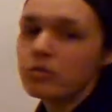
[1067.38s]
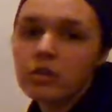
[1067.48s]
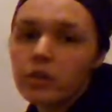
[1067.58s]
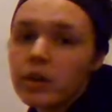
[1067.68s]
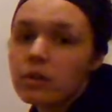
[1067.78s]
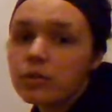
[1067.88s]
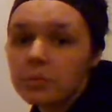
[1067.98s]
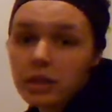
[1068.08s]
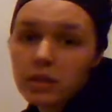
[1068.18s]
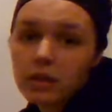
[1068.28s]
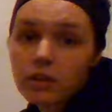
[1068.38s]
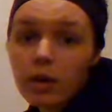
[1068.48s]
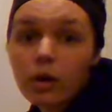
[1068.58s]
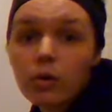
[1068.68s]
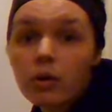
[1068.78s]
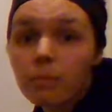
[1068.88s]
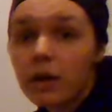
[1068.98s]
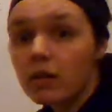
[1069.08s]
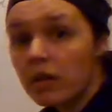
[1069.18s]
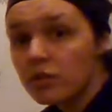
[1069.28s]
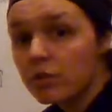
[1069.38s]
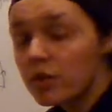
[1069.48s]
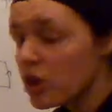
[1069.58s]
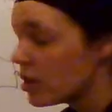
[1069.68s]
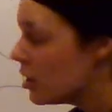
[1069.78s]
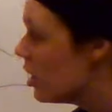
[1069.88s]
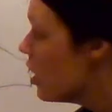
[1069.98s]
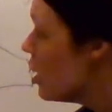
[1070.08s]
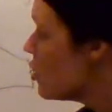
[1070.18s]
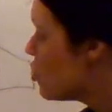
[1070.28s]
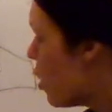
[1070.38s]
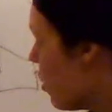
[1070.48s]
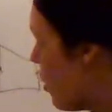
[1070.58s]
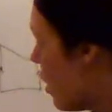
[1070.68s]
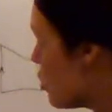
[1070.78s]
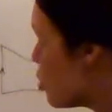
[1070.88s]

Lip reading: Those little arrows mean that they are going parallel to each other. So a